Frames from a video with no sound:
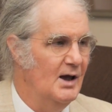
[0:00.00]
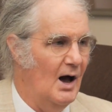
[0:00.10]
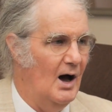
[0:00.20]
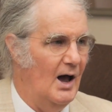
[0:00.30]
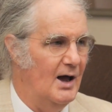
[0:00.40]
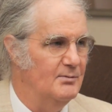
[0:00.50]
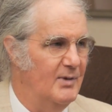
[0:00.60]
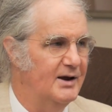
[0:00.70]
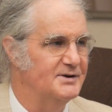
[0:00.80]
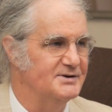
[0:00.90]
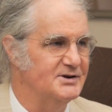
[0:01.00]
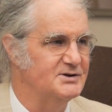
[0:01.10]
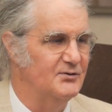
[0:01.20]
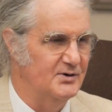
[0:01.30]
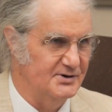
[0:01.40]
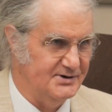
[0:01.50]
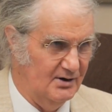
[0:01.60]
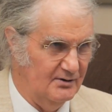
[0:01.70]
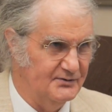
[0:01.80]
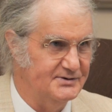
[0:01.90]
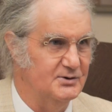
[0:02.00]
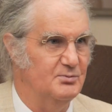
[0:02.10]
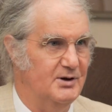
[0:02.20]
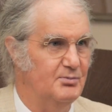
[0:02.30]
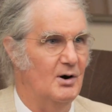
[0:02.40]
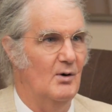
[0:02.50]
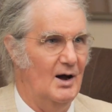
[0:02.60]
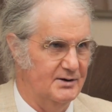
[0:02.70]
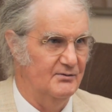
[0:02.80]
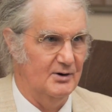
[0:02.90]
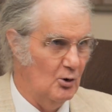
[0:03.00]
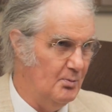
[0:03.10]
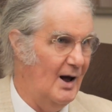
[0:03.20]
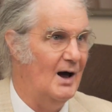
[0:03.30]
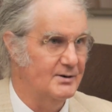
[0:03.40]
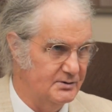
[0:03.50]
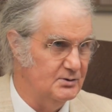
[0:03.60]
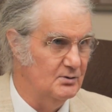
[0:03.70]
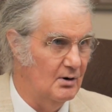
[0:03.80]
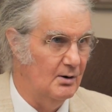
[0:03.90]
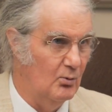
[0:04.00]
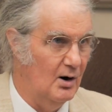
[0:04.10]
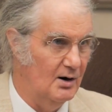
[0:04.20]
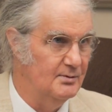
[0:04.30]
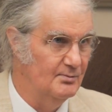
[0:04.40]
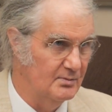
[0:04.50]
Uh, and make a decision for yourselves to be proactive and go back to hardwired